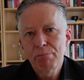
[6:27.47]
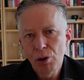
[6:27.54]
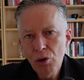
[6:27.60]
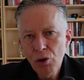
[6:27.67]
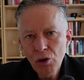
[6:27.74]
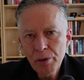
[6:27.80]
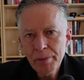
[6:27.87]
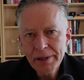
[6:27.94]

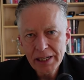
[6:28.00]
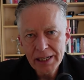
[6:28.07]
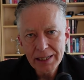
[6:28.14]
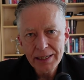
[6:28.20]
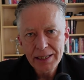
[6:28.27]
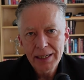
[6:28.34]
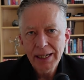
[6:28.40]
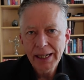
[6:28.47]

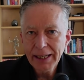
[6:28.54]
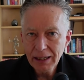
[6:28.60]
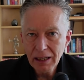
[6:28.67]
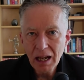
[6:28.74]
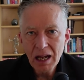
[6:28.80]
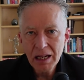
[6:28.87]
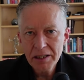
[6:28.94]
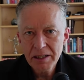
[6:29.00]
permanent
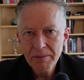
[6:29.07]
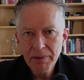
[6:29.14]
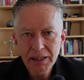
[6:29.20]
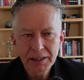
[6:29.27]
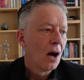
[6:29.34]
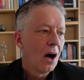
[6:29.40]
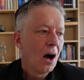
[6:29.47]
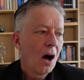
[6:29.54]
enlightenment.